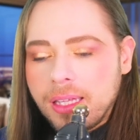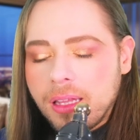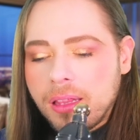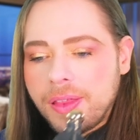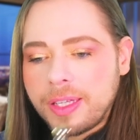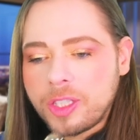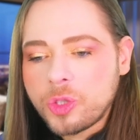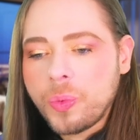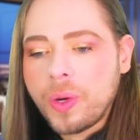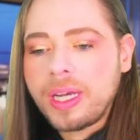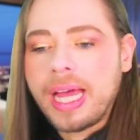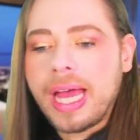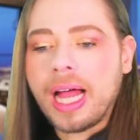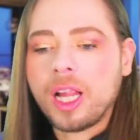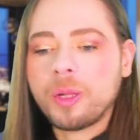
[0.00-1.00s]
this
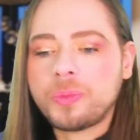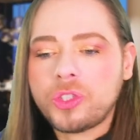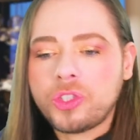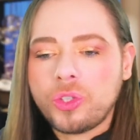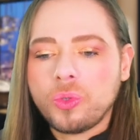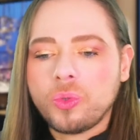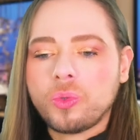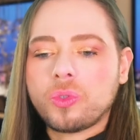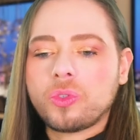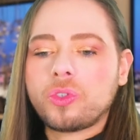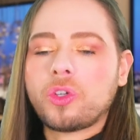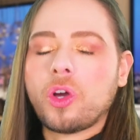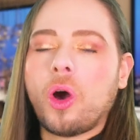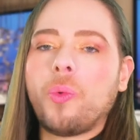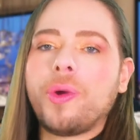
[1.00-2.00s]
one helps you
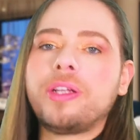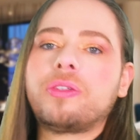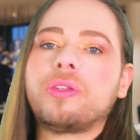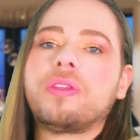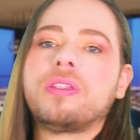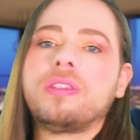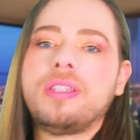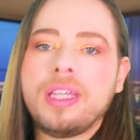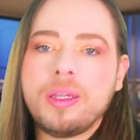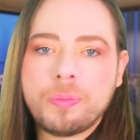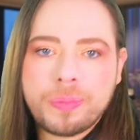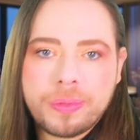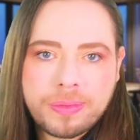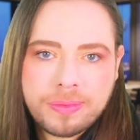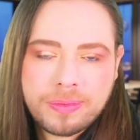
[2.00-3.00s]
go into the
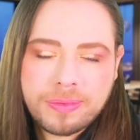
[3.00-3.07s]
deep.